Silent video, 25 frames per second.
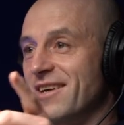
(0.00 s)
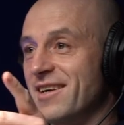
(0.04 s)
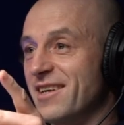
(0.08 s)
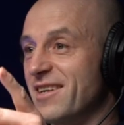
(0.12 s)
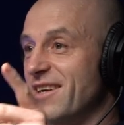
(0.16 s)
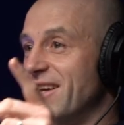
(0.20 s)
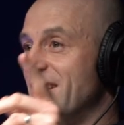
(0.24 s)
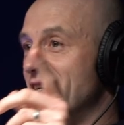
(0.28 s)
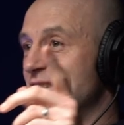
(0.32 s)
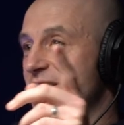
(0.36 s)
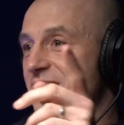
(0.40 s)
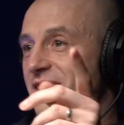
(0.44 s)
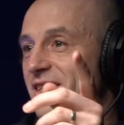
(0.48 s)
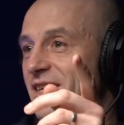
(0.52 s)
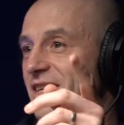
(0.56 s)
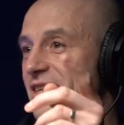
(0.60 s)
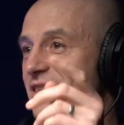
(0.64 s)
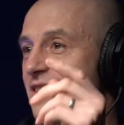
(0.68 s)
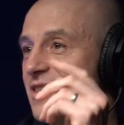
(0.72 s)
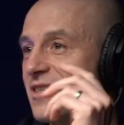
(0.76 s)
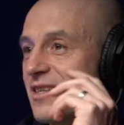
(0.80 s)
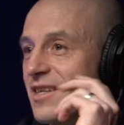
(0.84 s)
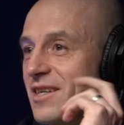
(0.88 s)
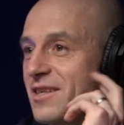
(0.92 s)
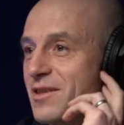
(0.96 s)
It, it's
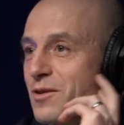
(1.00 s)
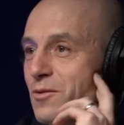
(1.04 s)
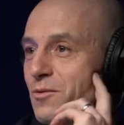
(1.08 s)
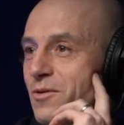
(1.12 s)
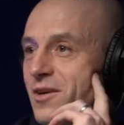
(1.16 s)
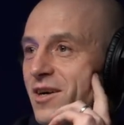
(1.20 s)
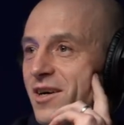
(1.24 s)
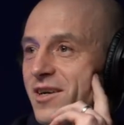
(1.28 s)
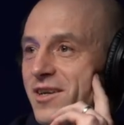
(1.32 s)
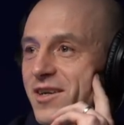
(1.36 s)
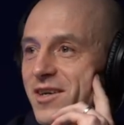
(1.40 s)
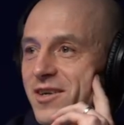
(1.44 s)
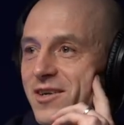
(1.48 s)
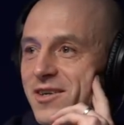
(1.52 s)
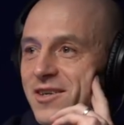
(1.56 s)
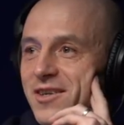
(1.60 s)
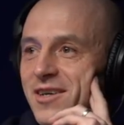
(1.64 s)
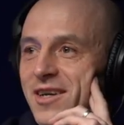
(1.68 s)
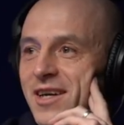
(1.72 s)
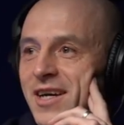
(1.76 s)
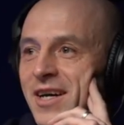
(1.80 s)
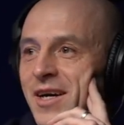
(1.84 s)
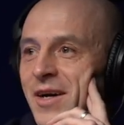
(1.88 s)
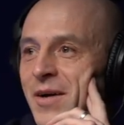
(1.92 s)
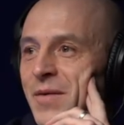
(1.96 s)
it's it's all kind of good.
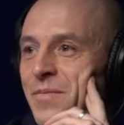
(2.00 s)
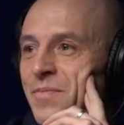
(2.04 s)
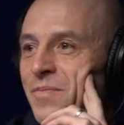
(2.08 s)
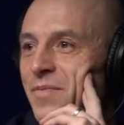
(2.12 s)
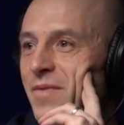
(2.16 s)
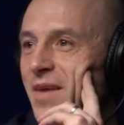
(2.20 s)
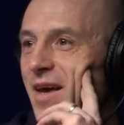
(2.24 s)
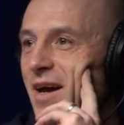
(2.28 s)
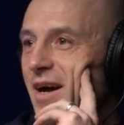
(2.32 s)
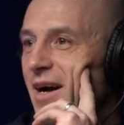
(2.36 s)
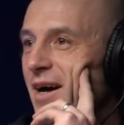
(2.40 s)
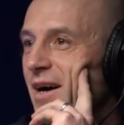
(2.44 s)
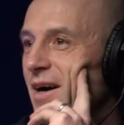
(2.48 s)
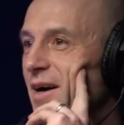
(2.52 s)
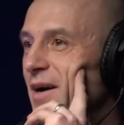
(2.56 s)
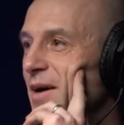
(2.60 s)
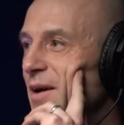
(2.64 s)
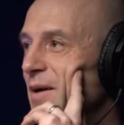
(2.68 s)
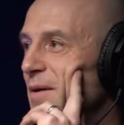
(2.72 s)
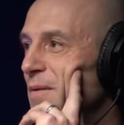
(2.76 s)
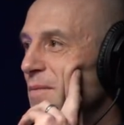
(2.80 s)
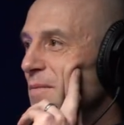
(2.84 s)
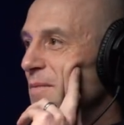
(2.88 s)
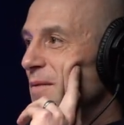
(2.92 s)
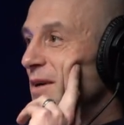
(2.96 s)

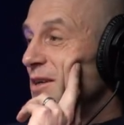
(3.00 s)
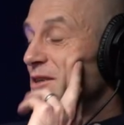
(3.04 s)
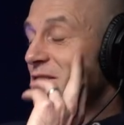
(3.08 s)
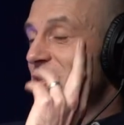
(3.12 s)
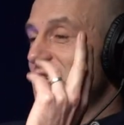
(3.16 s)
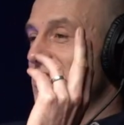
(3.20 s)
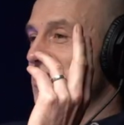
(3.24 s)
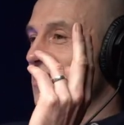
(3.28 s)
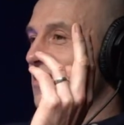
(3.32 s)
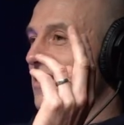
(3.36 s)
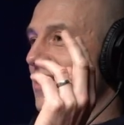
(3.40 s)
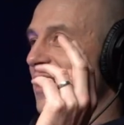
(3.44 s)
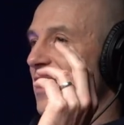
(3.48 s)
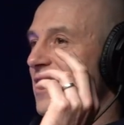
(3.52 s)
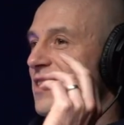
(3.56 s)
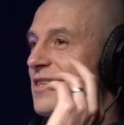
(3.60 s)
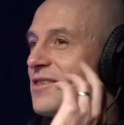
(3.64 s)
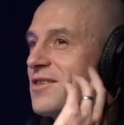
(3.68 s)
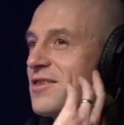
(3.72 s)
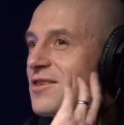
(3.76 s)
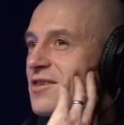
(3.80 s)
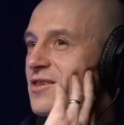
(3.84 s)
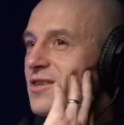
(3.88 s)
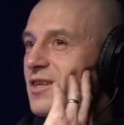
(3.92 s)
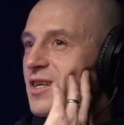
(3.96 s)
Um, it's just yeah, it's
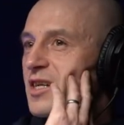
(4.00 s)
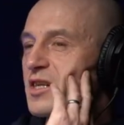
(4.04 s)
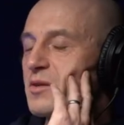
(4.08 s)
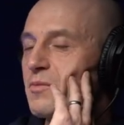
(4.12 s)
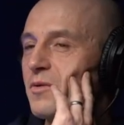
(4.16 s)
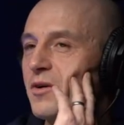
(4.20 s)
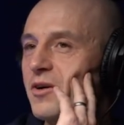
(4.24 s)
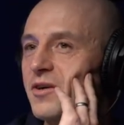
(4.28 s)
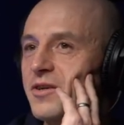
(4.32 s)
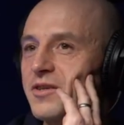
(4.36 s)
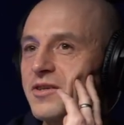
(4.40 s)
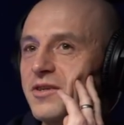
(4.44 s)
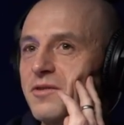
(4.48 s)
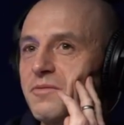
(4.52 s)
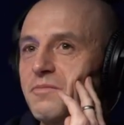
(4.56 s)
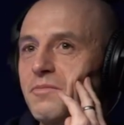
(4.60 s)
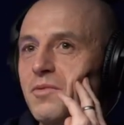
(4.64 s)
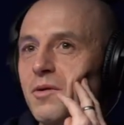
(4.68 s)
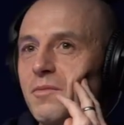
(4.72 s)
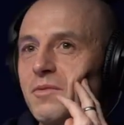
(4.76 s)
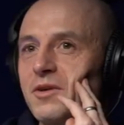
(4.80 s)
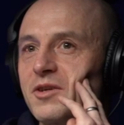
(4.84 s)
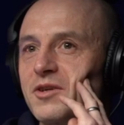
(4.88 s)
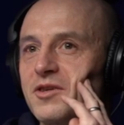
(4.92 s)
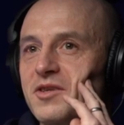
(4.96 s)
just an experience, and
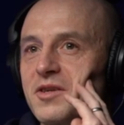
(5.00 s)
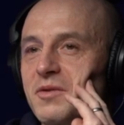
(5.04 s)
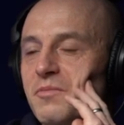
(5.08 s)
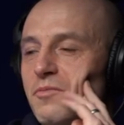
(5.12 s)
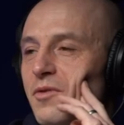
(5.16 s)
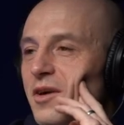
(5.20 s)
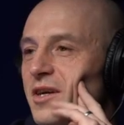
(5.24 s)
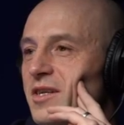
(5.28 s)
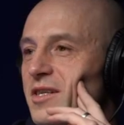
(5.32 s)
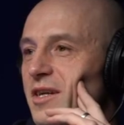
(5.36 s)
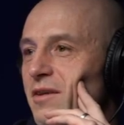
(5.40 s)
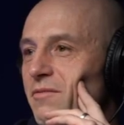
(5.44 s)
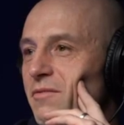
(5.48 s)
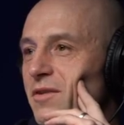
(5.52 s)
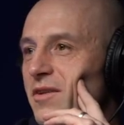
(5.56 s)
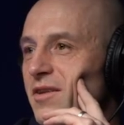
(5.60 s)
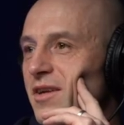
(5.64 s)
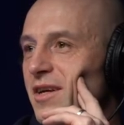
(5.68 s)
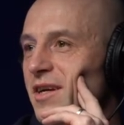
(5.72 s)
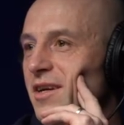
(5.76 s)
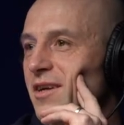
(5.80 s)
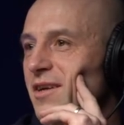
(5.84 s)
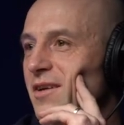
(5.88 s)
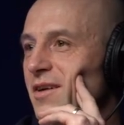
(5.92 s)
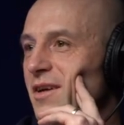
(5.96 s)
probably just embrace
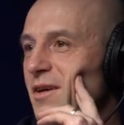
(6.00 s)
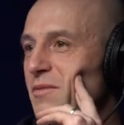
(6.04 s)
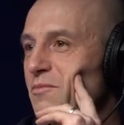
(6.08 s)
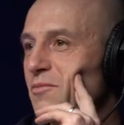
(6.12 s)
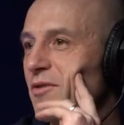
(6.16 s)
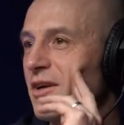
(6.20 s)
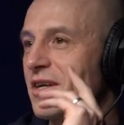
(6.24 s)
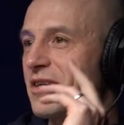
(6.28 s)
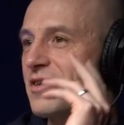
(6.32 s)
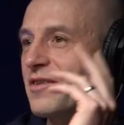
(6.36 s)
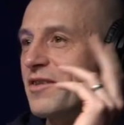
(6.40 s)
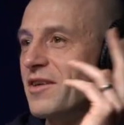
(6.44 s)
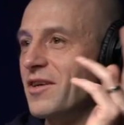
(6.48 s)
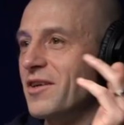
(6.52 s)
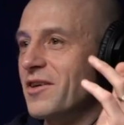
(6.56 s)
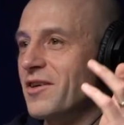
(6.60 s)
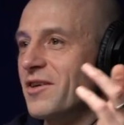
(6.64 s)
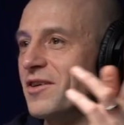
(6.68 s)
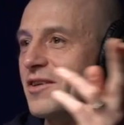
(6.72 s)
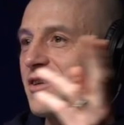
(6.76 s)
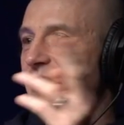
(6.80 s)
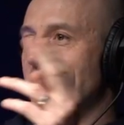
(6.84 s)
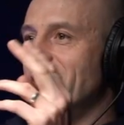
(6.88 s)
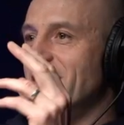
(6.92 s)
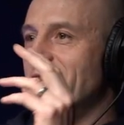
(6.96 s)
everything, embrace the
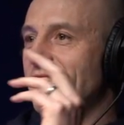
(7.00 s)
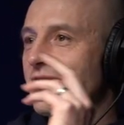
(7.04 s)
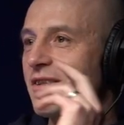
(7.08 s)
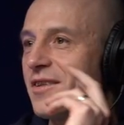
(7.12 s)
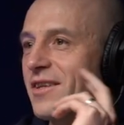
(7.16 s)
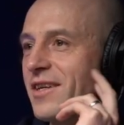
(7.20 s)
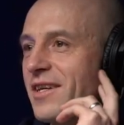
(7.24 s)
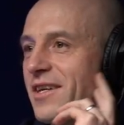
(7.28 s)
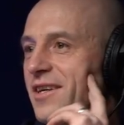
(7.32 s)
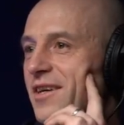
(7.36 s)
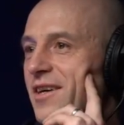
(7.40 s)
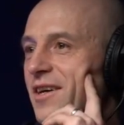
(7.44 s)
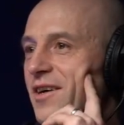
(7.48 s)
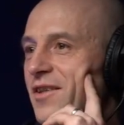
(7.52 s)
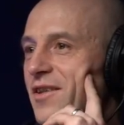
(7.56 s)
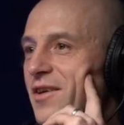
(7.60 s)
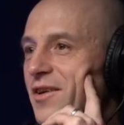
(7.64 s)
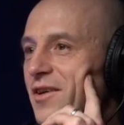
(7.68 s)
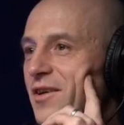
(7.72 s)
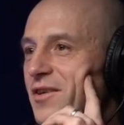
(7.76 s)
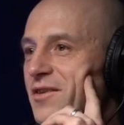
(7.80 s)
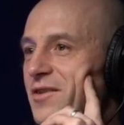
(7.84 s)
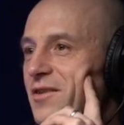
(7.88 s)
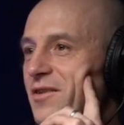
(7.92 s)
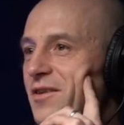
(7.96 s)
good and the and the
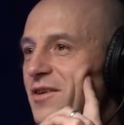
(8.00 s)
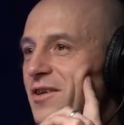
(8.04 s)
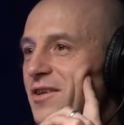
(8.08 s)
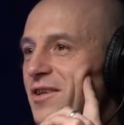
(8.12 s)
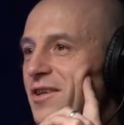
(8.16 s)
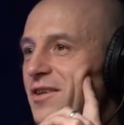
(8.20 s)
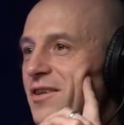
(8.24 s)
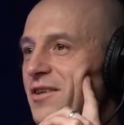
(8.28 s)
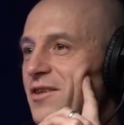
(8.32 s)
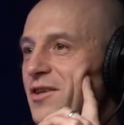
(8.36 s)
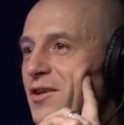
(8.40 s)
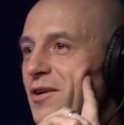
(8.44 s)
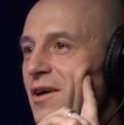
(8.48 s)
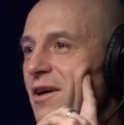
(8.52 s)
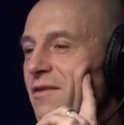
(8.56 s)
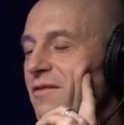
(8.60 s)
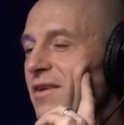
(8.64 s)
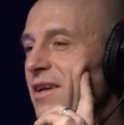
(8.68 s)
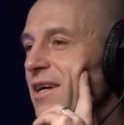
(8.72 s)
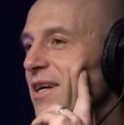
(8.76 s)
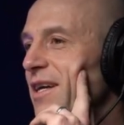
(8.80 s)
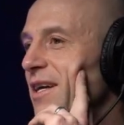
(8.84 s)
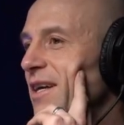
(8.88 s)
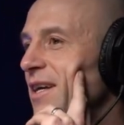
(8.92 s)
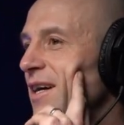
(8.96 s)
not so good. And do you have
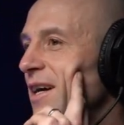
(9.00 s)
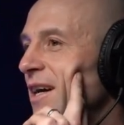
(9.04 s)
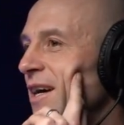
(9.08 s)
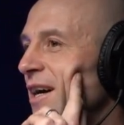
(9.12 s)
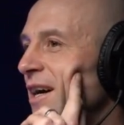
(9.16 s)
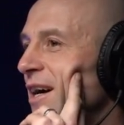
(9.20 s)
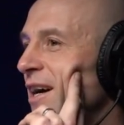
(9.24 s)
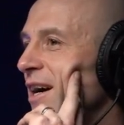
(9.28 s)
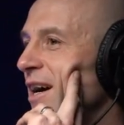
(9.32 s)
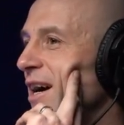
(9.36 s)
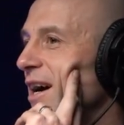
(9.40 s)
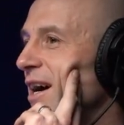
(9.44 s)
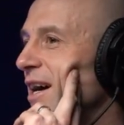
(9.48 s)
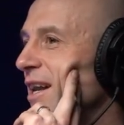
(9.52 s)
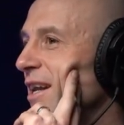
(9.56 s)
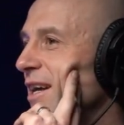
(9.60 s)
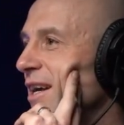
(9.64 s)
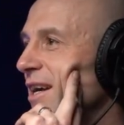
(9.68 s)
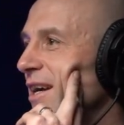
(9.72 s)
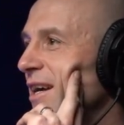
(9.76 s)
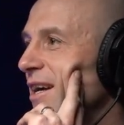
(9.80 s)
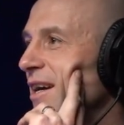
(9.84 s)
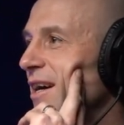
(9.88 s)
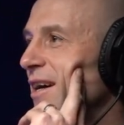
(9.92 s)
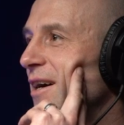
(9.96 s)
any
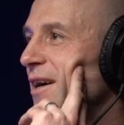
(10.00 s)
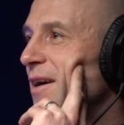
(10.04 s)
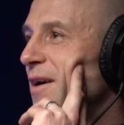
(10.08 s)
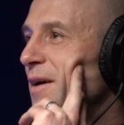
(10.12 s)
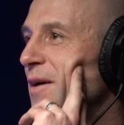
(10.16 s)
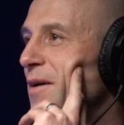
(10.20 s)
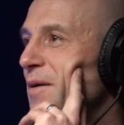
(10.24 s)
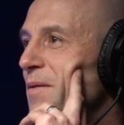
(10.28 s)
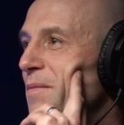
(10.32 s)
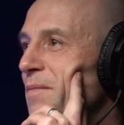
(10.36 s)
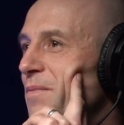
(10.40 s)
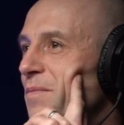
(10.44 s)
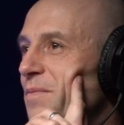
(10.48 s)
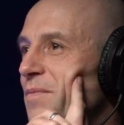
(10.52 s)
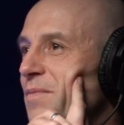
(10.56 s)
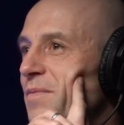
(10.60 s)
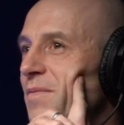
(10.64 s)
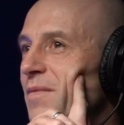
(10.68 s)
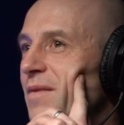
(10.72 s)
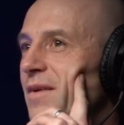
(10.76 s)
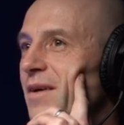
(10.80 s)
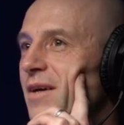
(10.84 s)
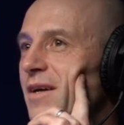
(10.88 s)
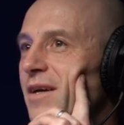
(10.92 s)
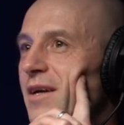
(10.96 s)
any um,
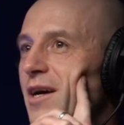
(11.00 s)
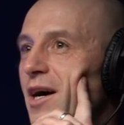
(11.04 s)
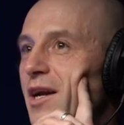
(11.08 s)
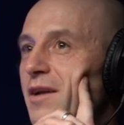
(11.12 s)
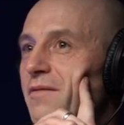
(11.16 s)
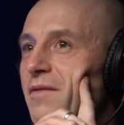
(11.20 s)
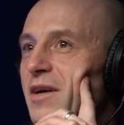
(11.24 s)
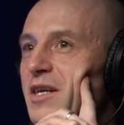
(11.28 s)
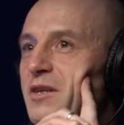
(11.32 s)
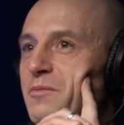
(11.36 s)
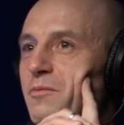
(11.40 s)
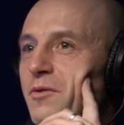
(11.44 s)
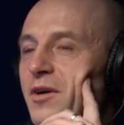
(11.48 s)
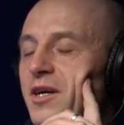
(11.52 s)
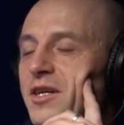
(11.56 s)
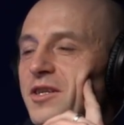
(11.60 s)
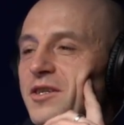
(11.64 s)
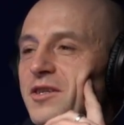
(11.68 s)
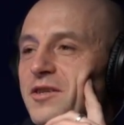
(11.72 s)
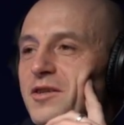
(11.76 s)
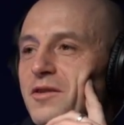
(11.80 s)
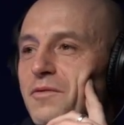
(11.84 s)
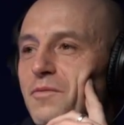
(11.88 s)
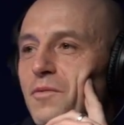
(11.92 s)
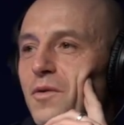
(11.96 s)
kind of
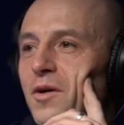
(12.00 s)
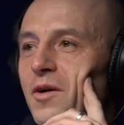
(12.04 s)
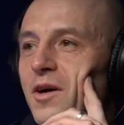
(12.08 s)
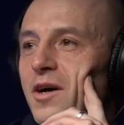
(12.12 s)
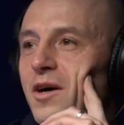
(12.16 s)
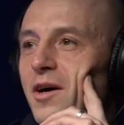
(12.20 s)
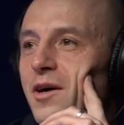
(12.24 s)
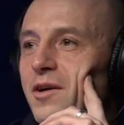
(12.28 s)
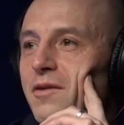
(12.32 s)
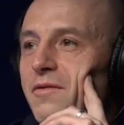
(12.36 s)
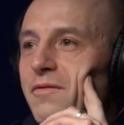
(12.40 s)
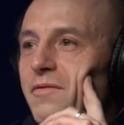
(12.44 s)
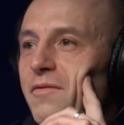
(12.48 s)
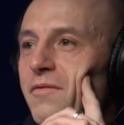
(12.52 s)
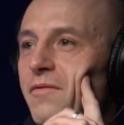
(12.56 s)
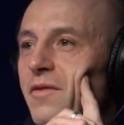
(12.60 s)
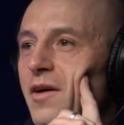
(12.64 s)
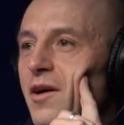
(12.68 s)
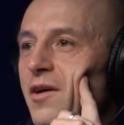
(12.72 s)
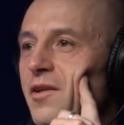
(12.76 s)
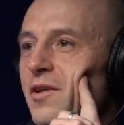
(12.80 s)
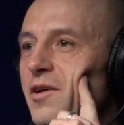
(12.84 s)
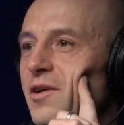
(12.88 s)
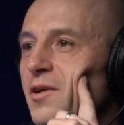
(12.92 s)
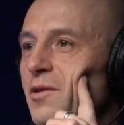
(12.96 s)
aspirations of what kind of
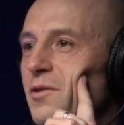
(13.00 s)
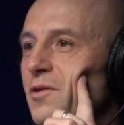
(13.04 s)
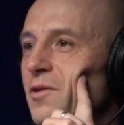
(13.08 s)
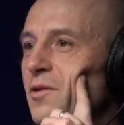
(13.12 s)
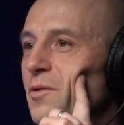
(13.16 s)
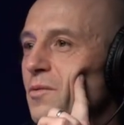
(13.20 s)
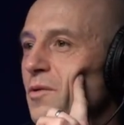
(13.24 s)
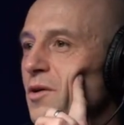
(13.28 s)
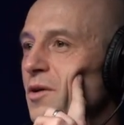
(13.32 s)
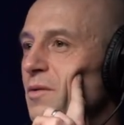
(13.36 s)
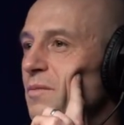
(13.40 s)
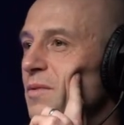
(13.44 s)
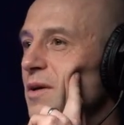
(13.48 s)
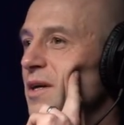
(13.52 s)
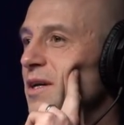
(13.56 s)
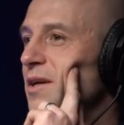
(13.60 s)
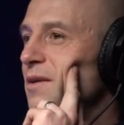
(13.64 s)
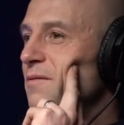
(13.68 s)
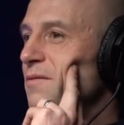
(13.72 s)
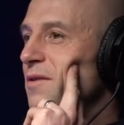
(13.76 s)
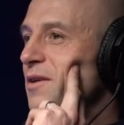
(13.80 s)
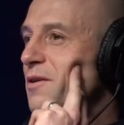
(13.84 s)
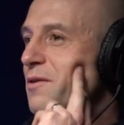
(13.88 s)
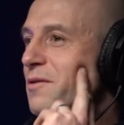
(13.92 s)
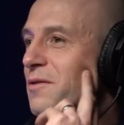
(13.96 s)
father you, you want to be?
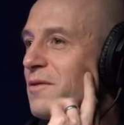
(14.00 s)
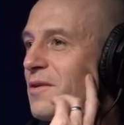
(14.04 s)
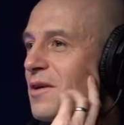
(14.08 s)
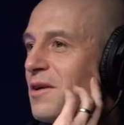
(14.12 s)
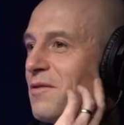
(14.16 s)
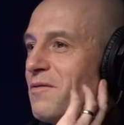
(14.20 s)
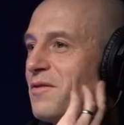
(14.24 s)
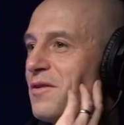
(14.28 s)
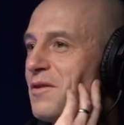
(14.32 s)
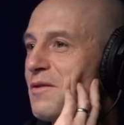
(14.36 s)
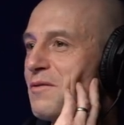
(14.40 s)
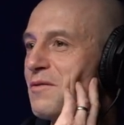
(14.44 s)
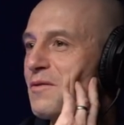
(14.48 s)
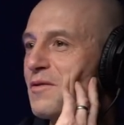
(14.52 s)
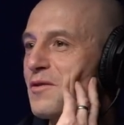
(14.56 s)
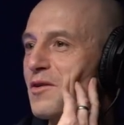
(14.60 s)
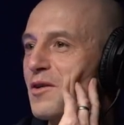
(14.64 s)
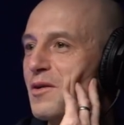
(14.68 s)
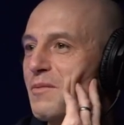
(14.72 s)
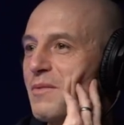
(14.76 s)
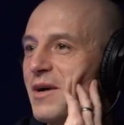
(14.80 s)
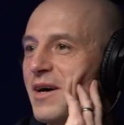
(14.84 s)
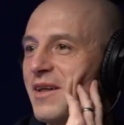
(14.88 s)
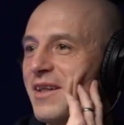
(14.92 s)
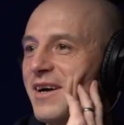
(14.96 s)
Have you have you
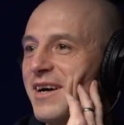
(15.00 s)
thought about